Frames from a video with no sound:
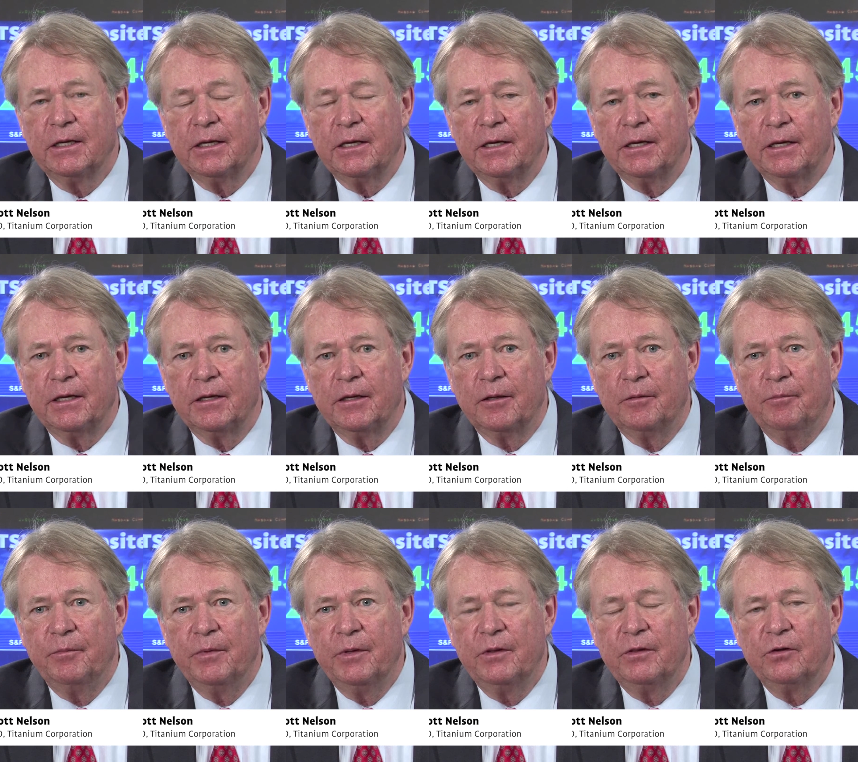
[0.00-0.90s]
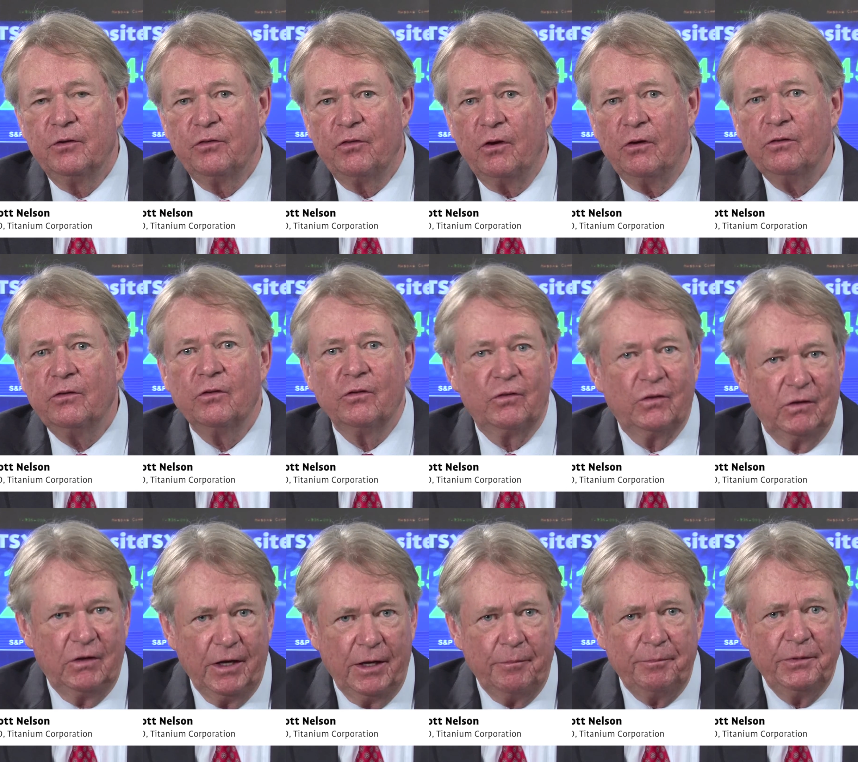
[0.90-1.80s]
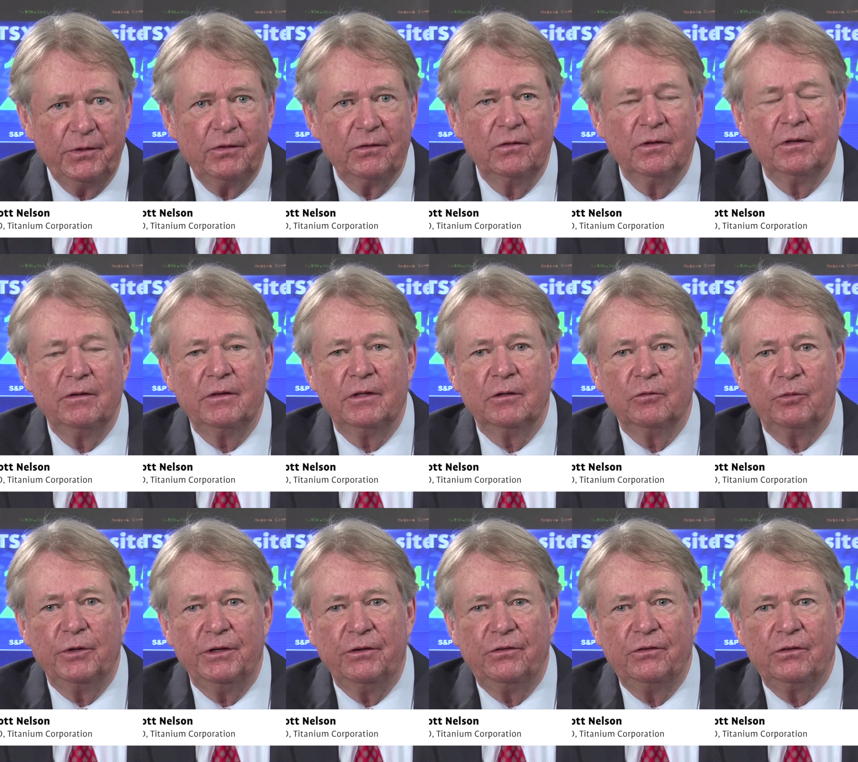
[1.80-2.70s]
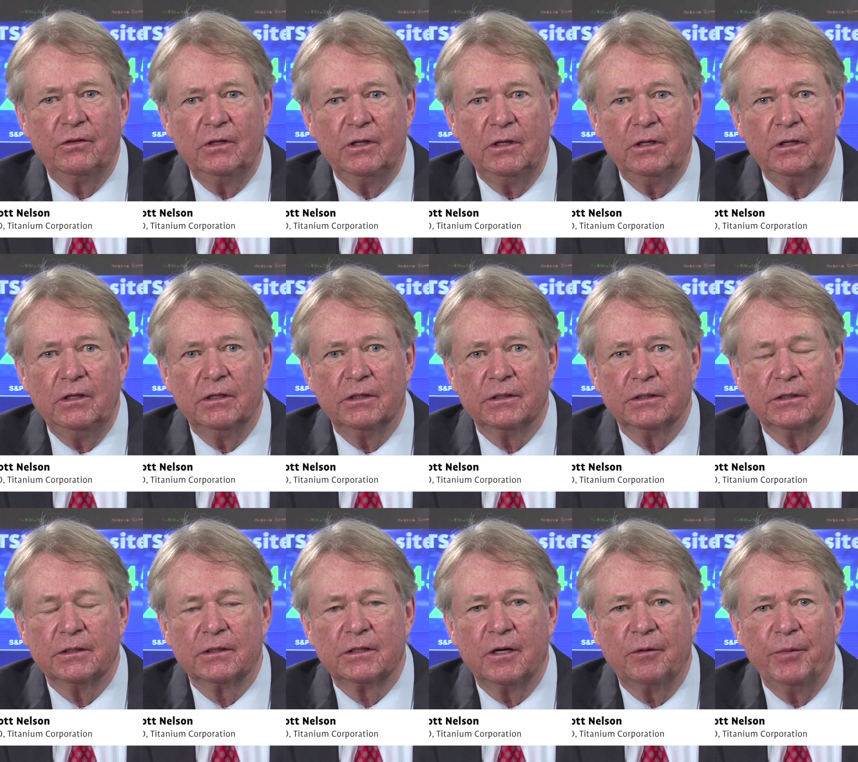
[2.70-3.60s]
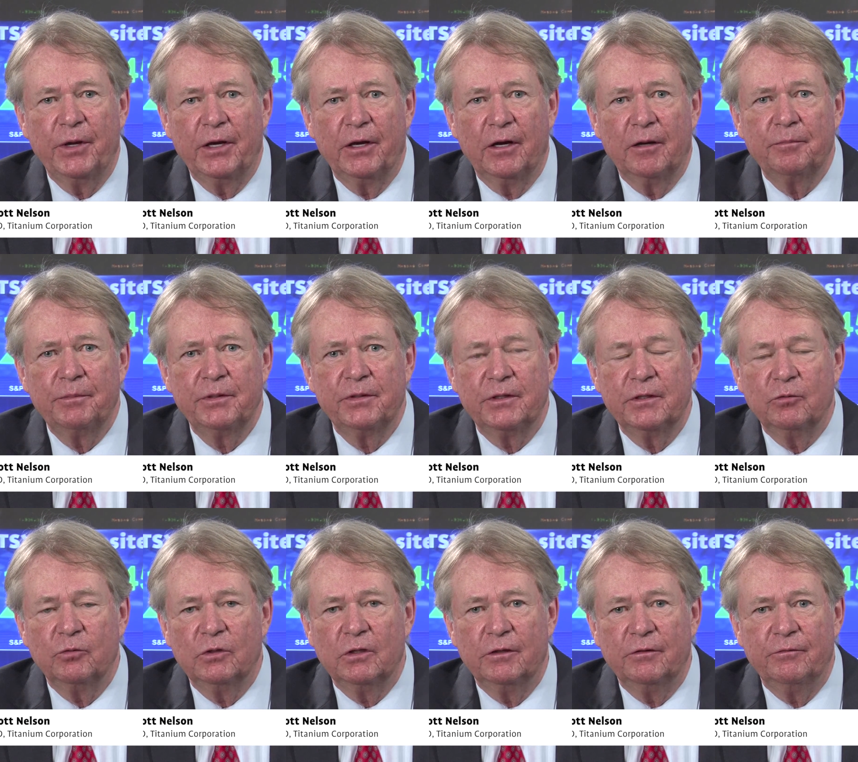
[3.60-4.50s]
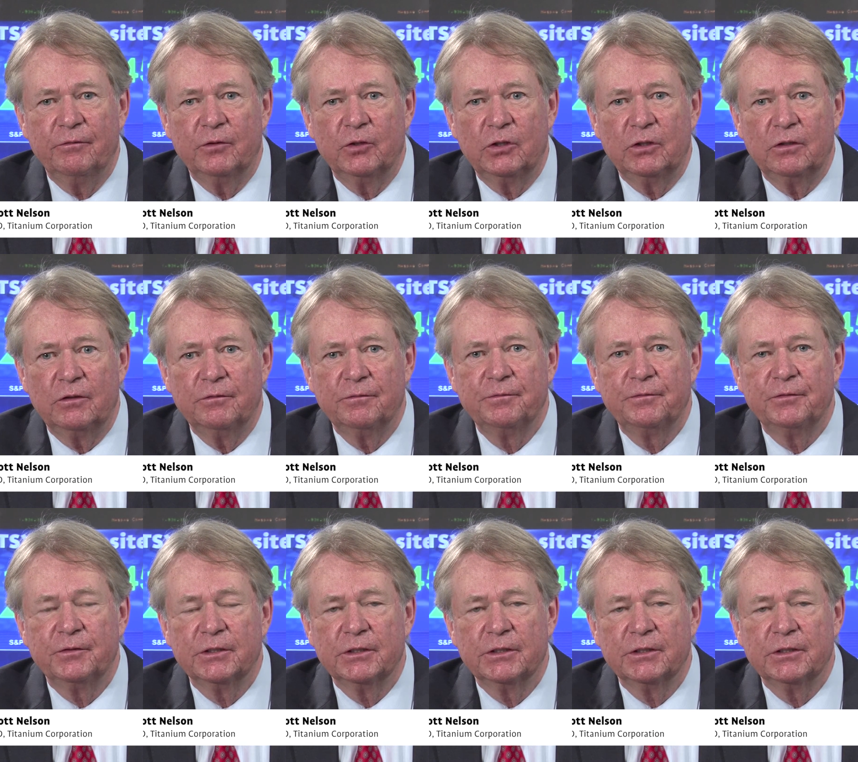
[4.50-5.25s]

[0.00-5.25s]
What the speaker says: There's also steps that we see coming up that will involve